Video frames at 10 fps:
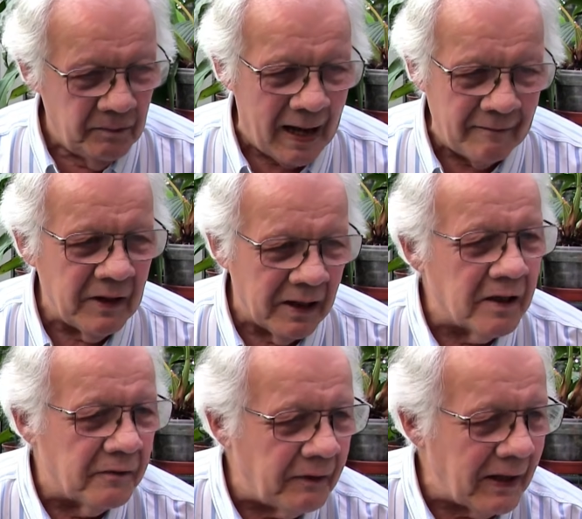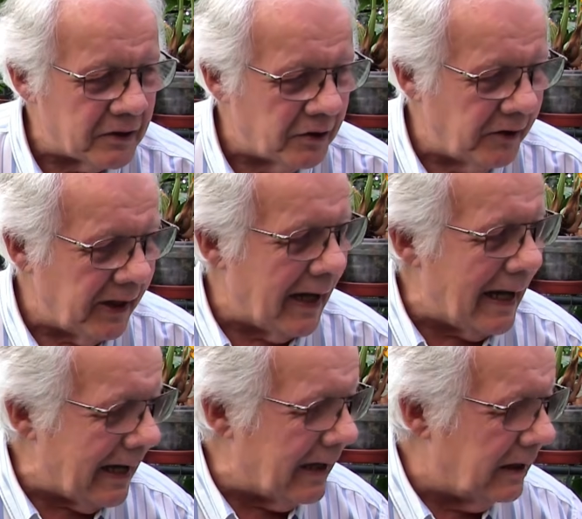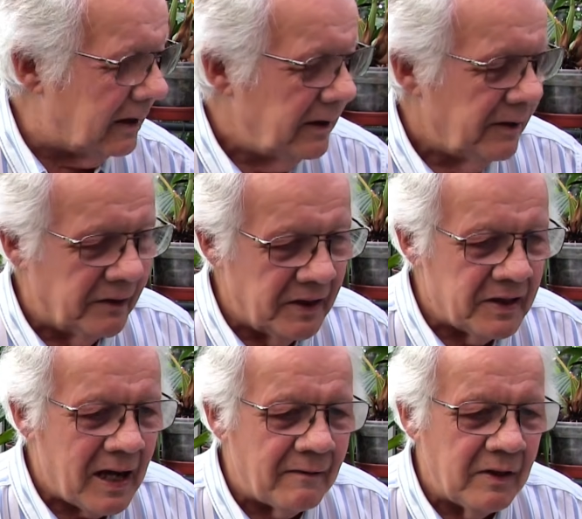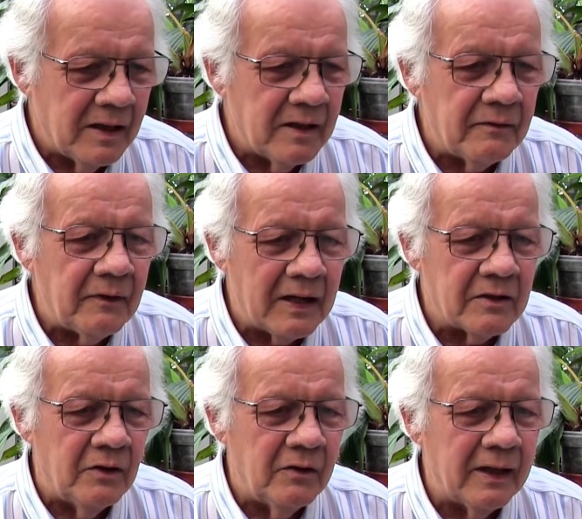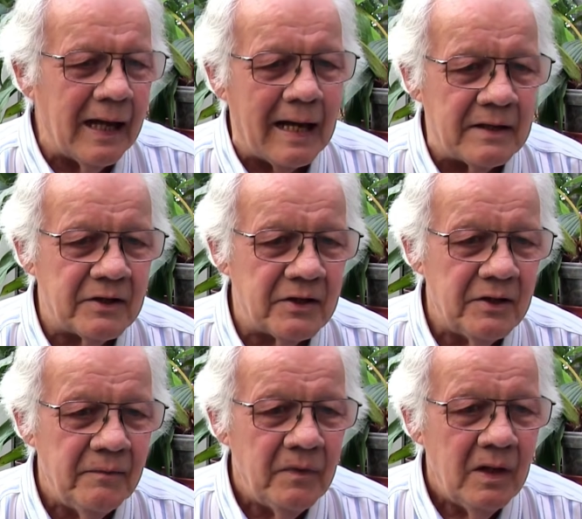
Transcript: having an effect on the air that is having an effect on the gas.